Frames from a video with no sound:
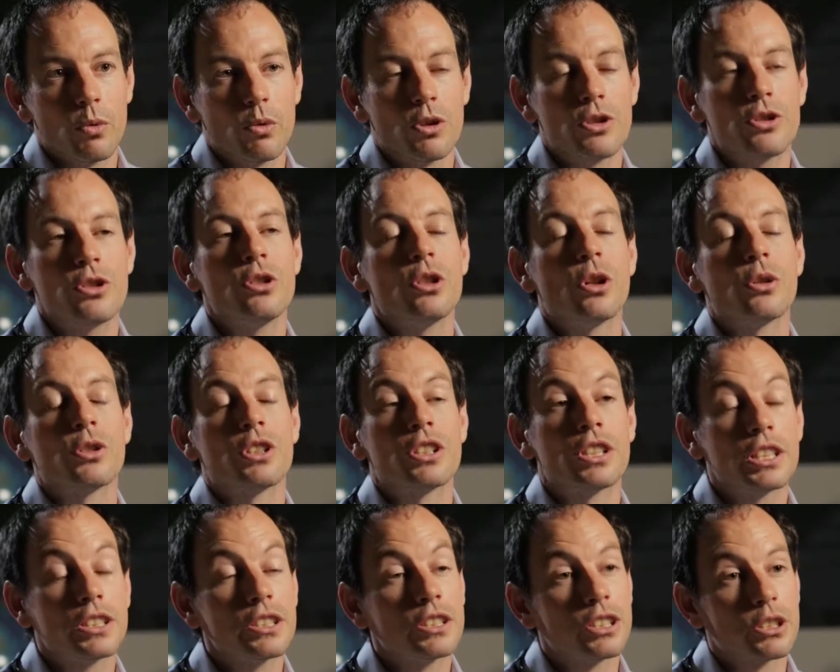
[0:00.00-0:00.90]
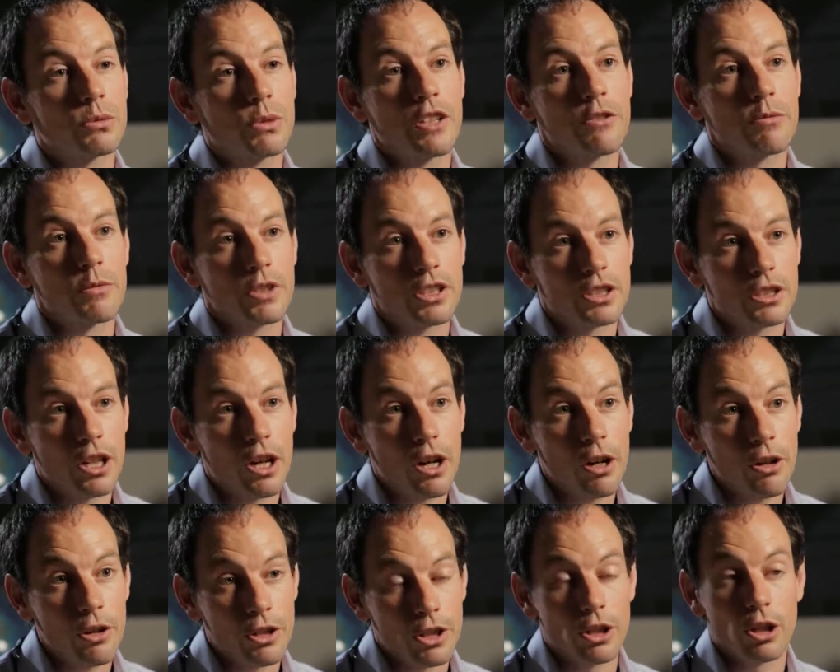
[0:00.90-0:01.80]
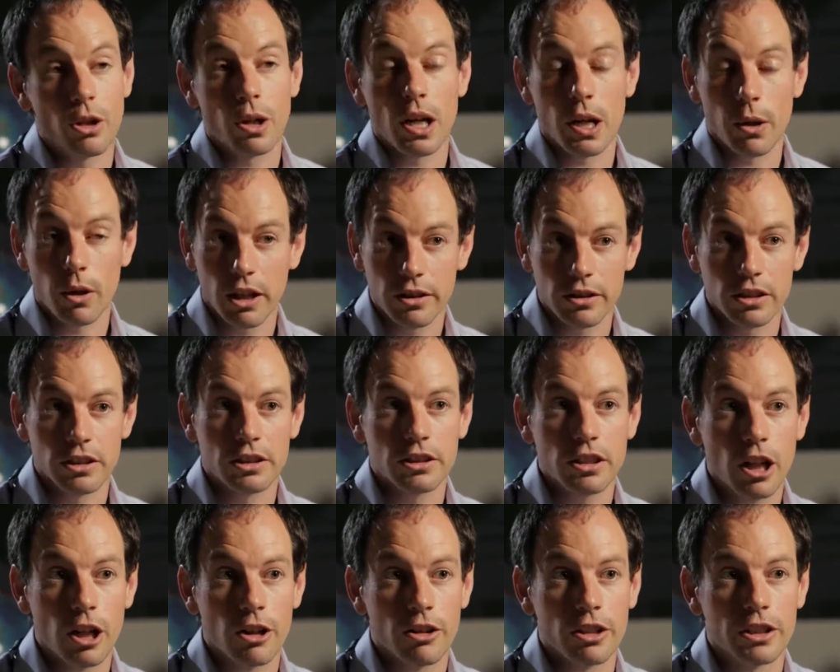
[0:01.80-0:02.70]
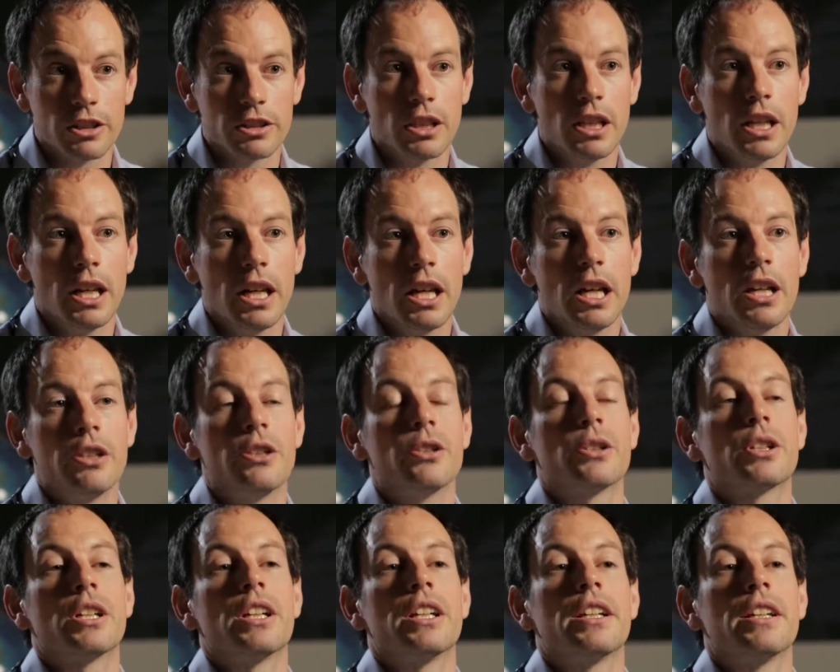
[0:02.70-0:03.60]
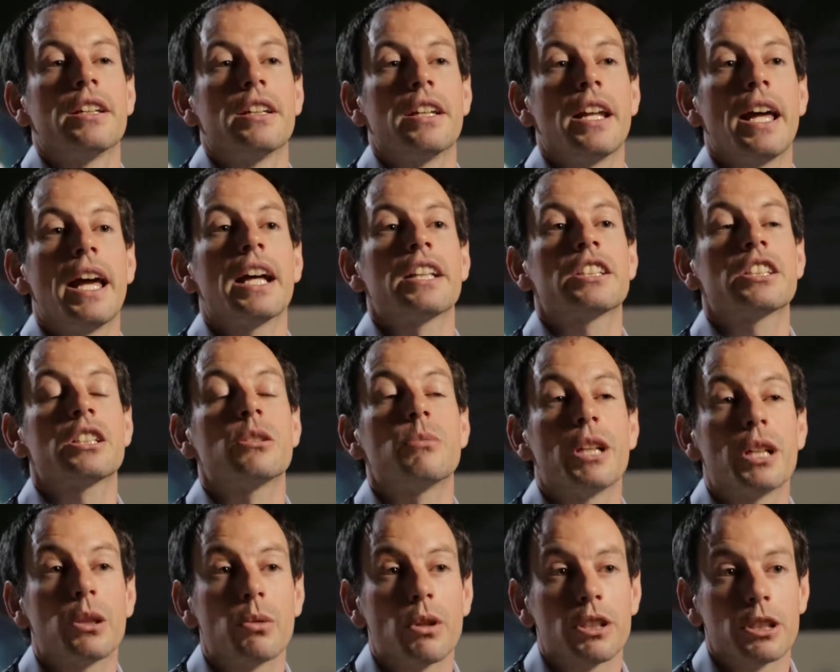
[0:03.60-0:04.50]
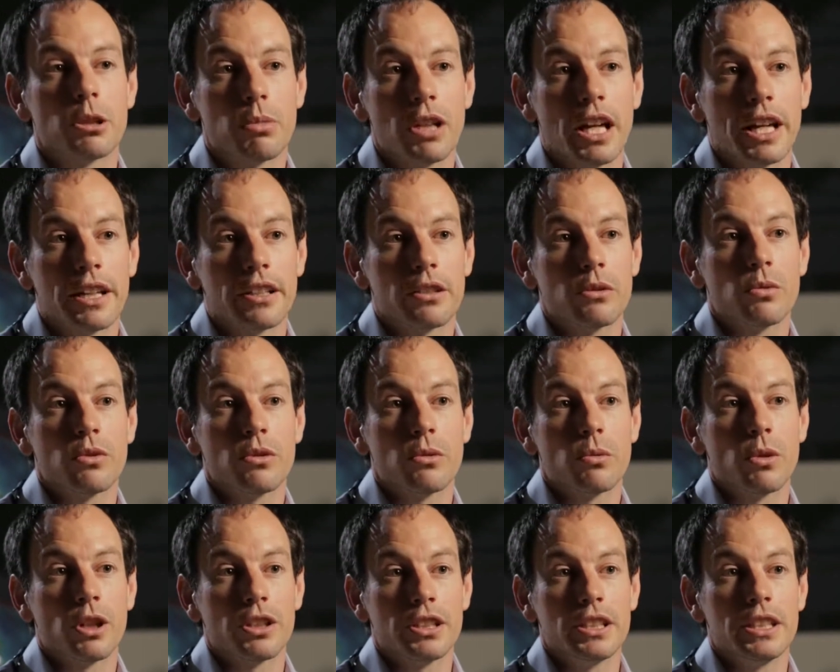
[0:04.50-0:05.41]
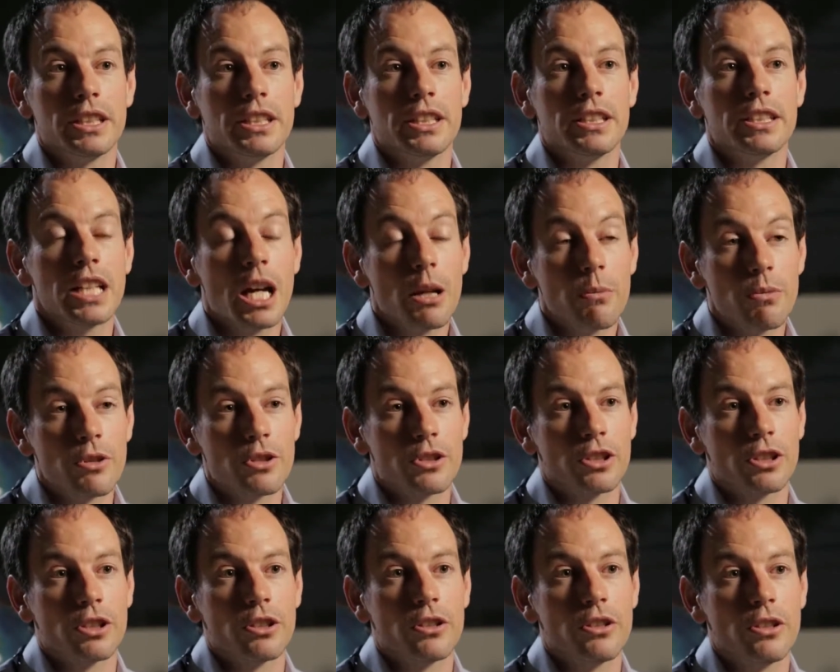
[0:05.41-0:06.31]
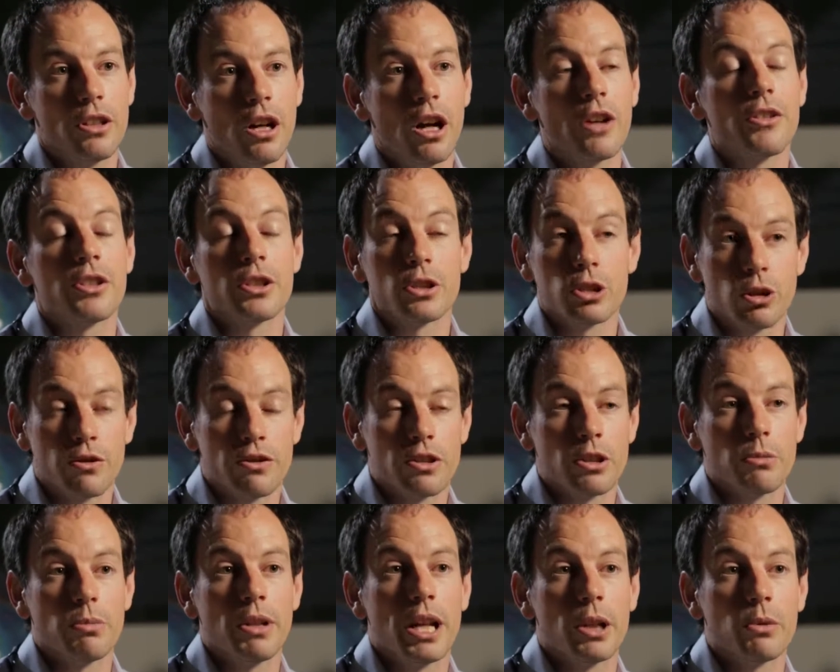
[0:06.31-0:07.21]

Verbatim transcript: Once you know the distance away from the star and you know how hot the star is, you can estimate what the planet, what the temperature on the surface of the